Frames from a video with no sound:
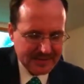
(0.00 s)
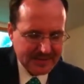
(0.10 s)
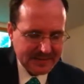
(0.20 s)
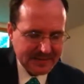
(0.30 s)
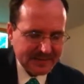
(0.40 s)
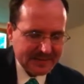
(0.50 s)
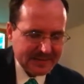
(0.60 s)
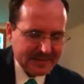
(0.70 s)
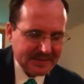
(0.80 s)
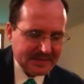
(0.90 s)

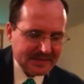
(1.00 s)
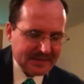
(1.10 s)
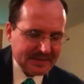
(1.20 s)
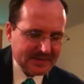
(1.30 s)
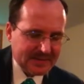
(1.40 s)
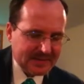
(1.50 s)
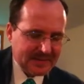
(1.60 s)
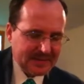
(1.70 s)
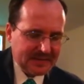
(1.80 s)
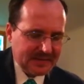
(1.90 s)

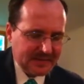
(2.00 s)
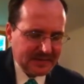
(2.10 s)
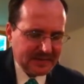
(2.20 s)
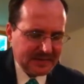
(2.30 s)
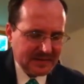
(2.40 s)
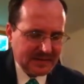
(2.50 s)
Nothing is said.